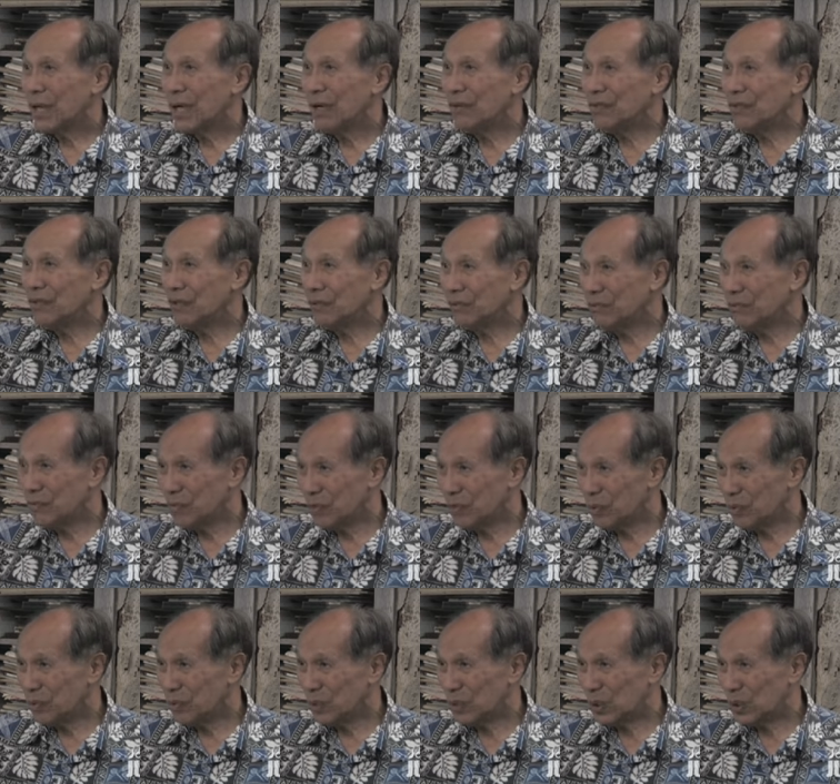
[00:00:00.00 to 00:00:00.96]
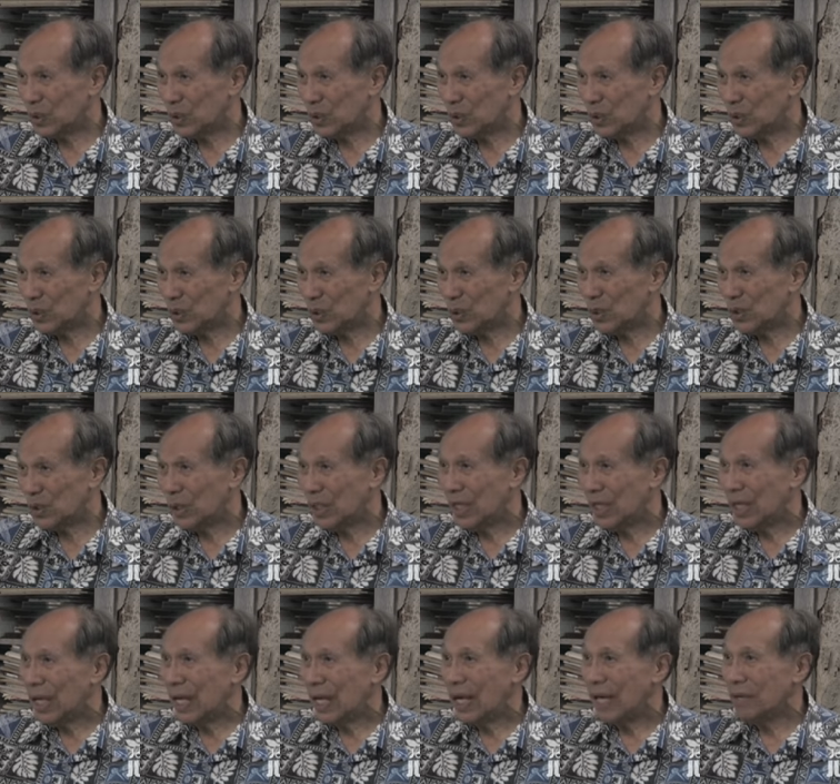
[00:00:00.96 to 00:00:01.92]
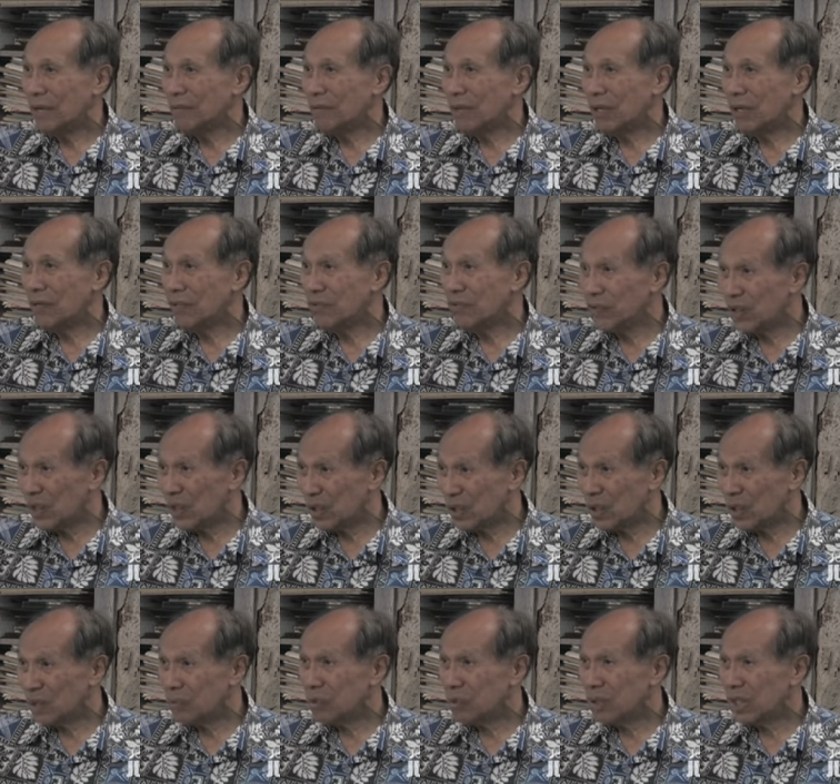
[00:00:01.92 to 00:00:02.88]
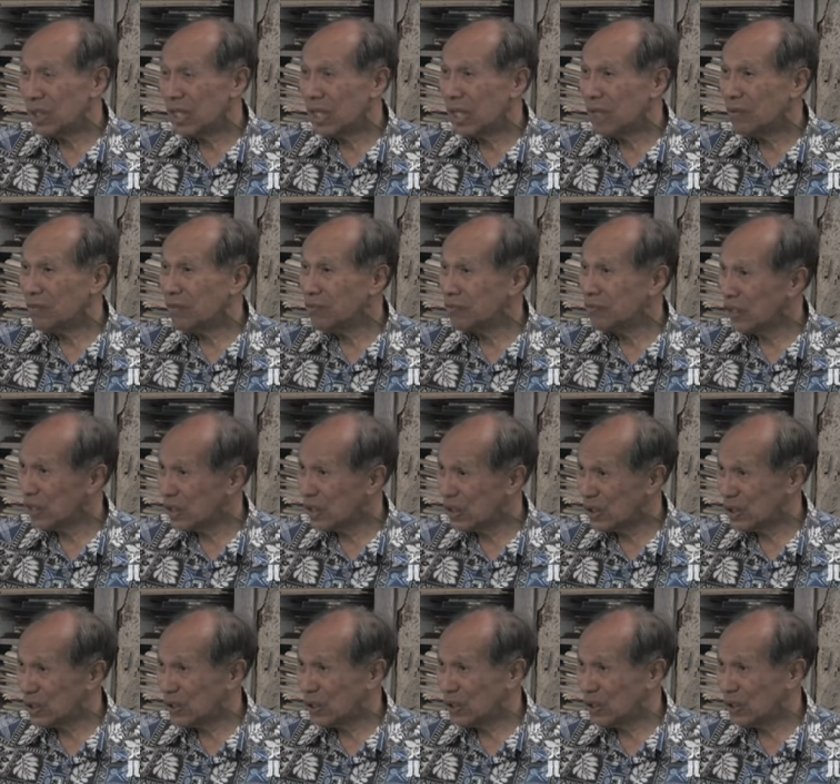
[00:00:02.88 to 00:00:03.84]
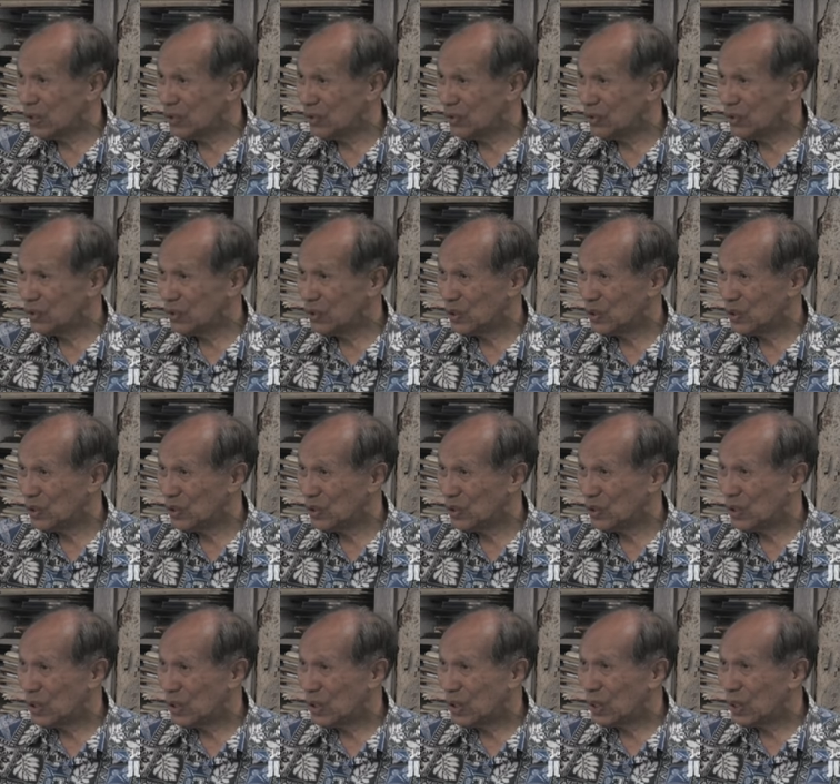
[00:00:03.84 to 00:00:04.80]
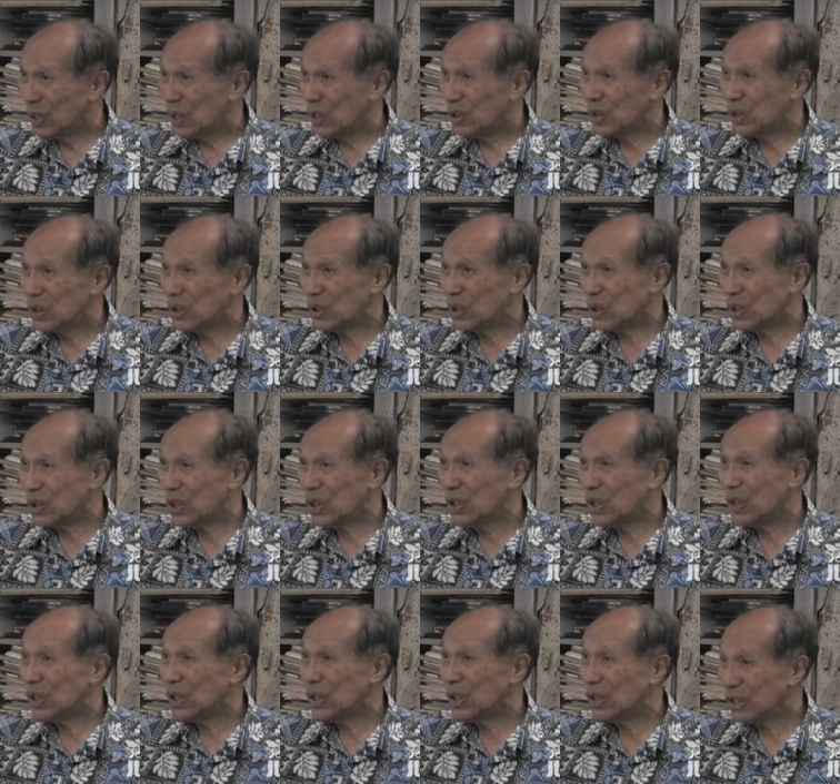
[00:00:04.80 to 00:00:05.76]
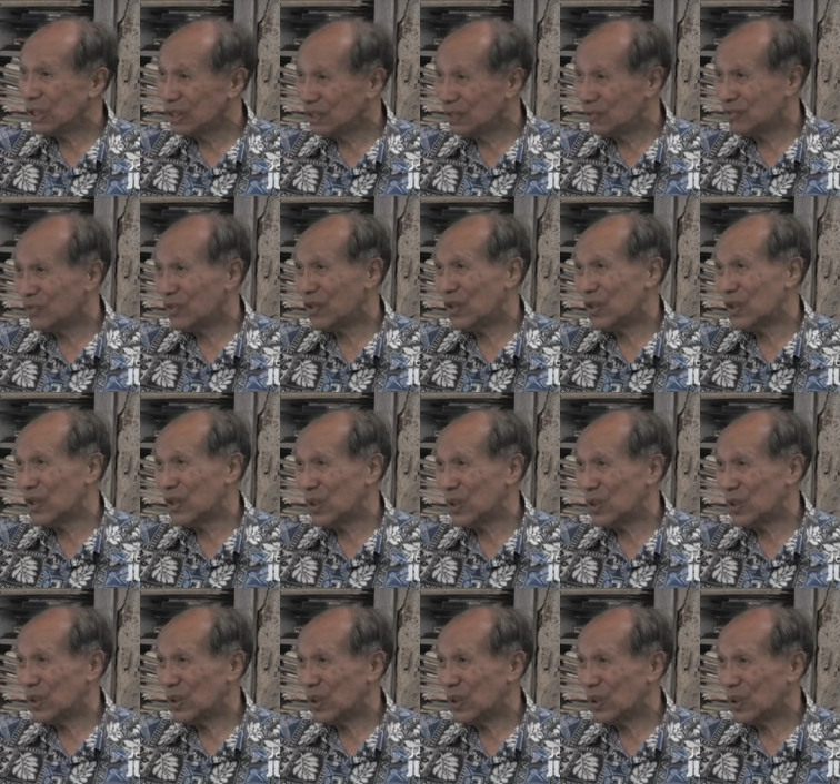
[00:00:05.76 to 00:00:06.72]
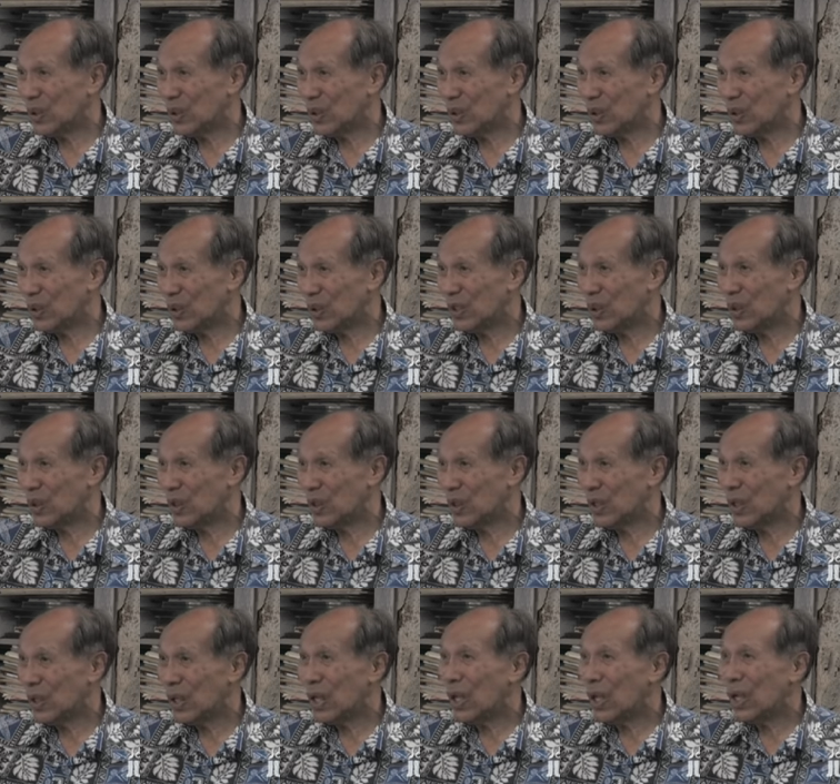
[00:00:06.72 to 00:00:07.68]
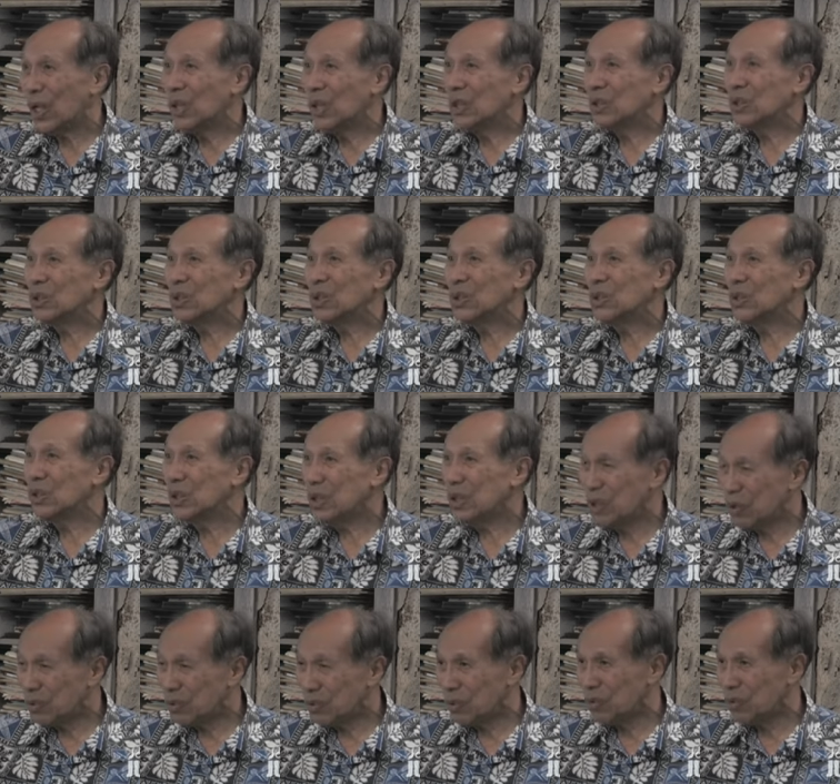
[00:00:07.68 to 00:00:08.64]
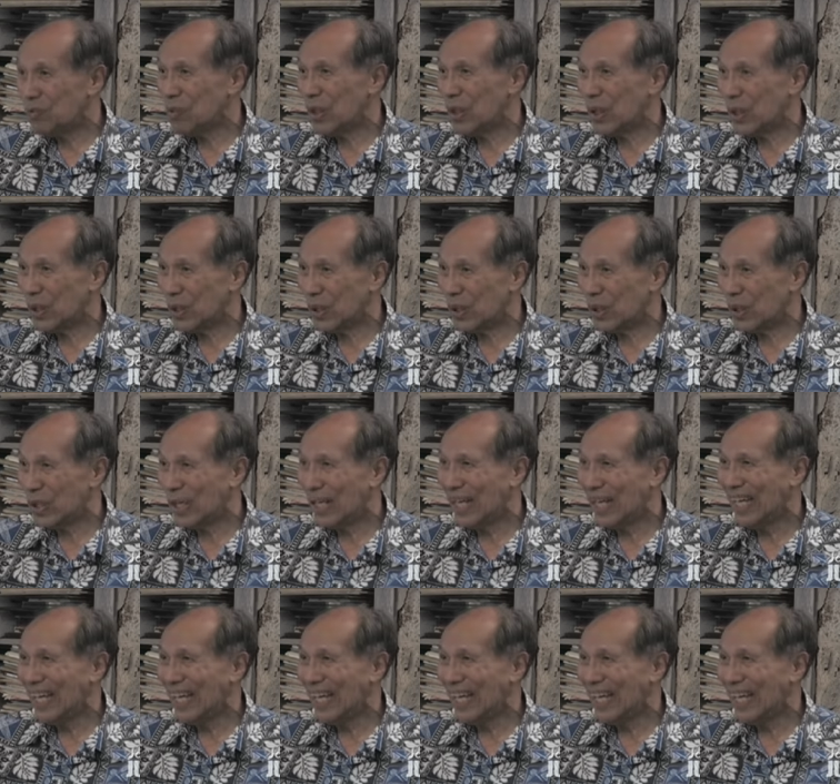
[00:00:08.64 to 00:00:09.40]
of oh. lymphoma. Oh. And my father became fire chief succeeding his father. Yeah. Uh-huh. So he remarried